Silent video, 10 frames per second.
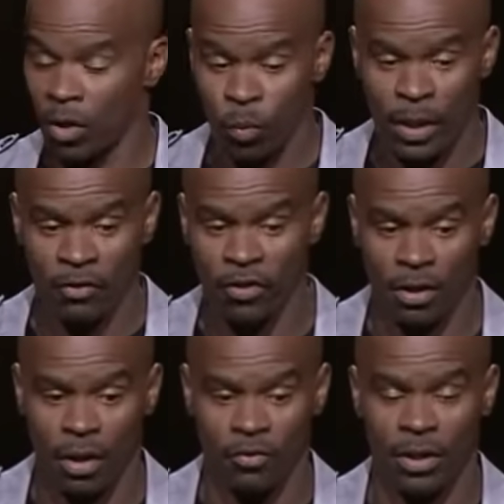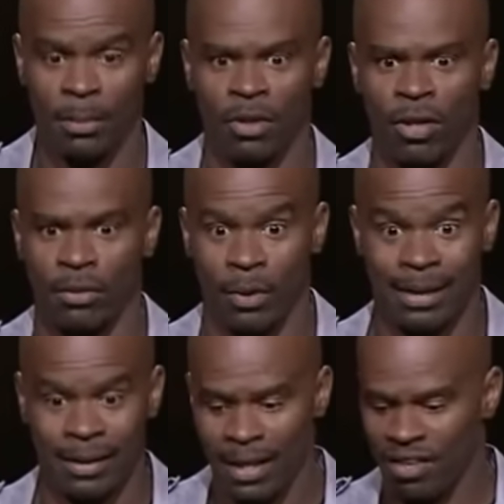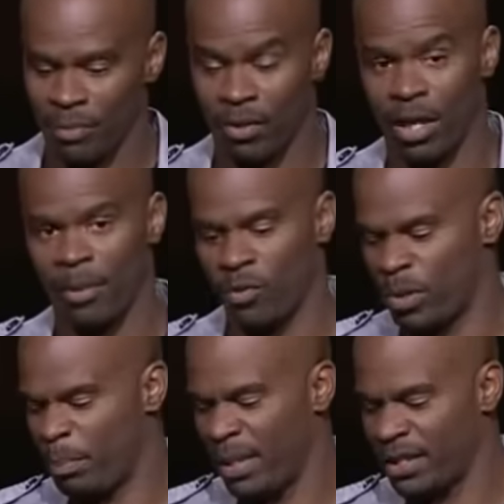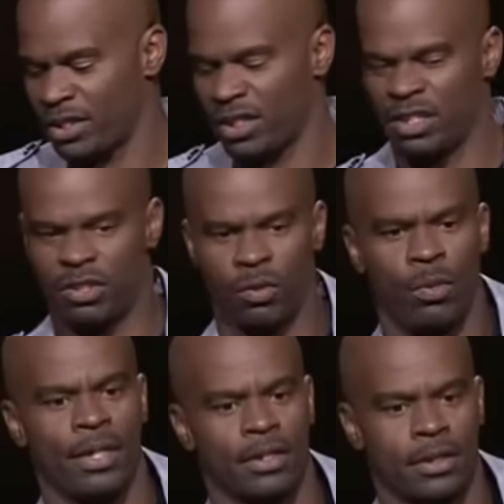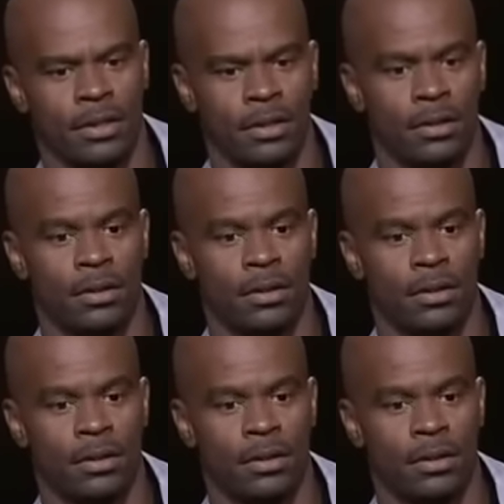Her wig fell off, and then my grandma, I laughed, my grandmother would pinch and twist.